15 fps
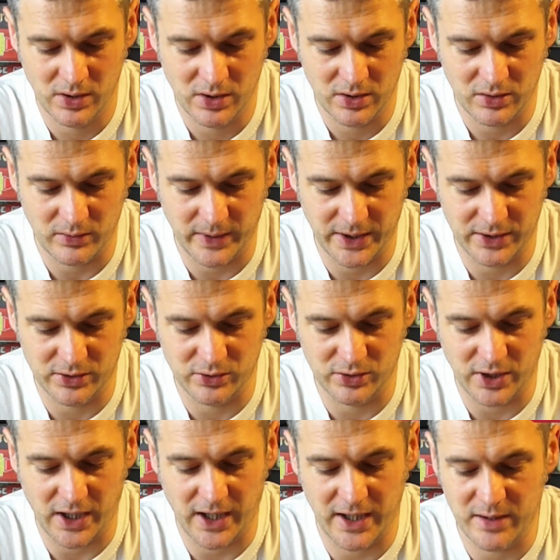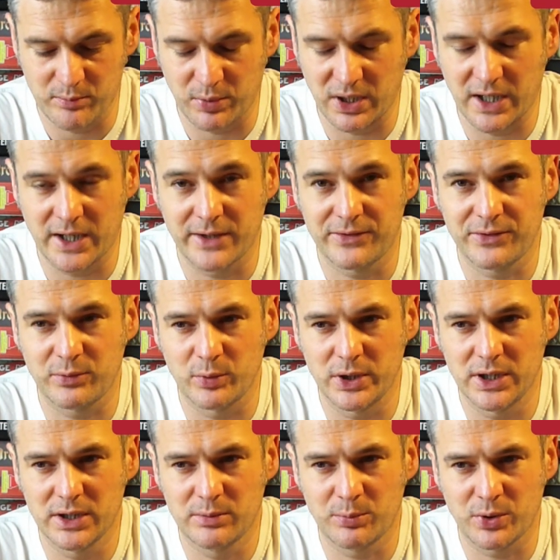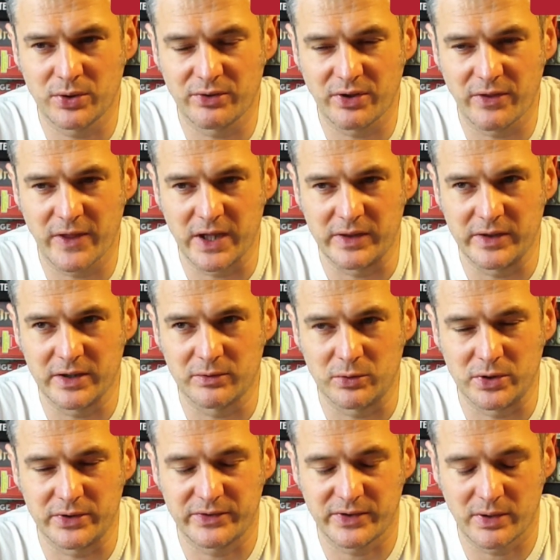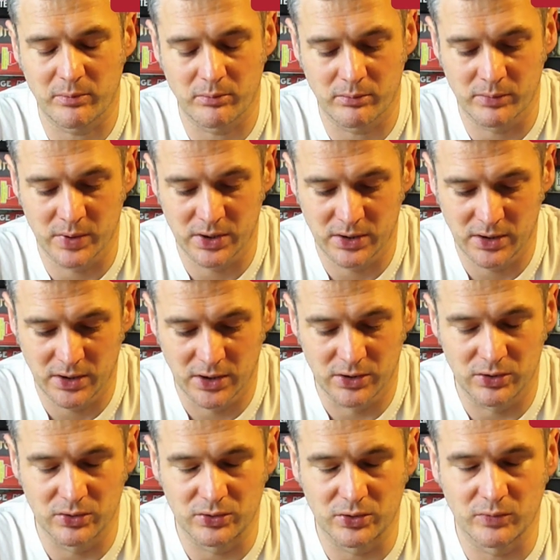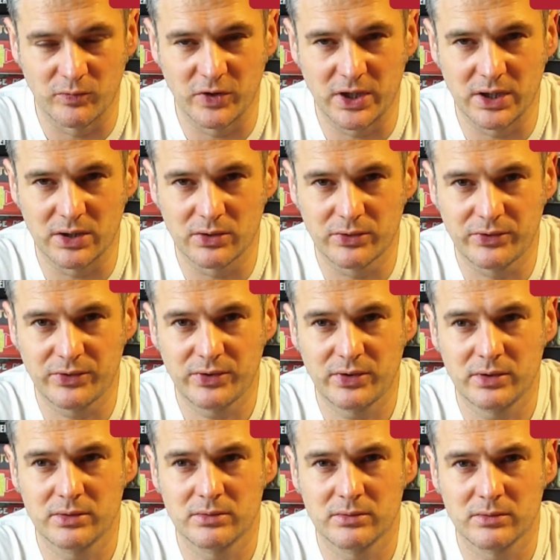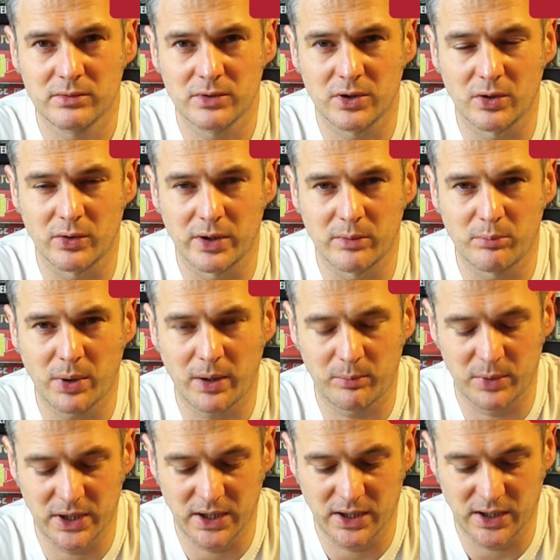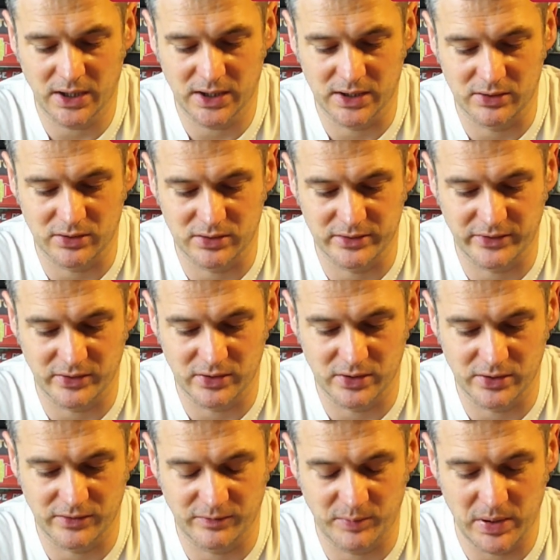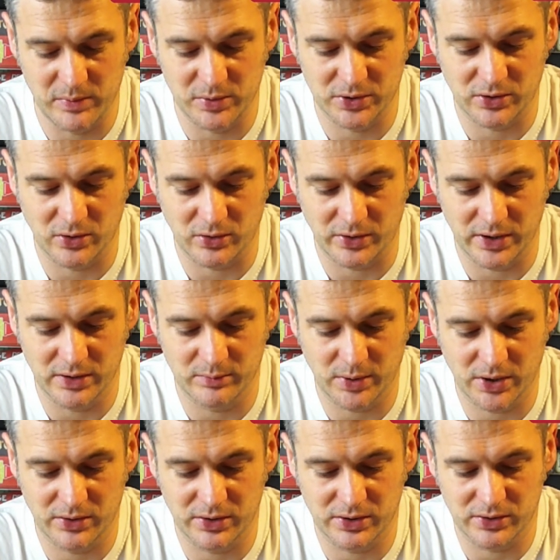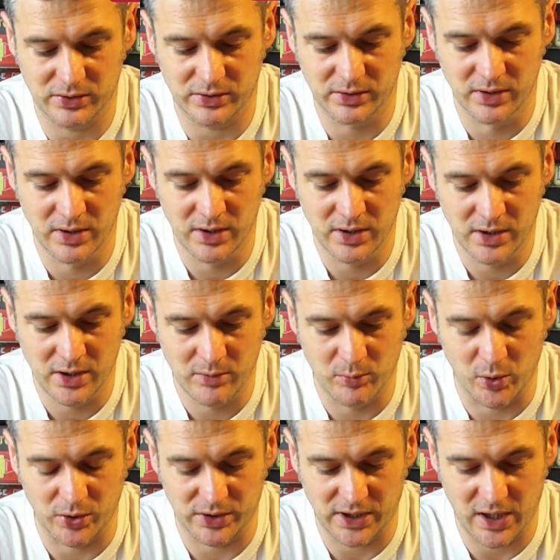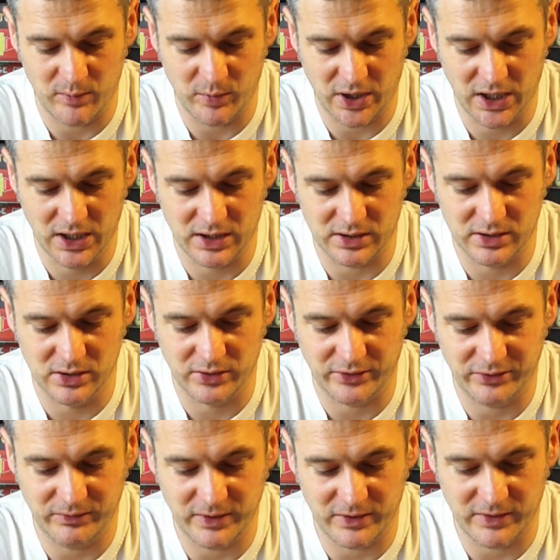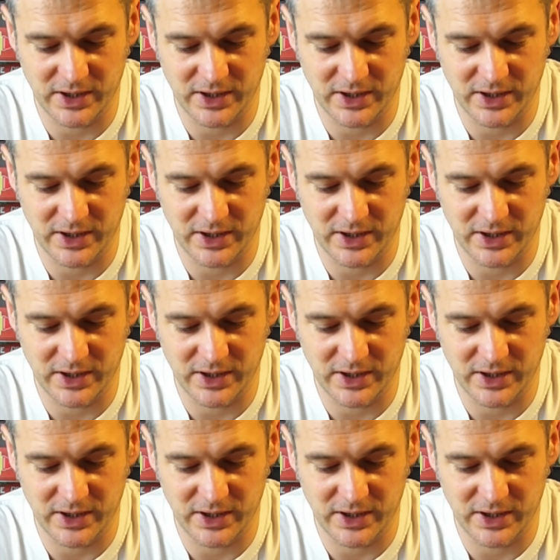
quite a good hype last week, because I think there were some YouTube videos going public and also a lot of people talking about it on Board Game Geek. It looks very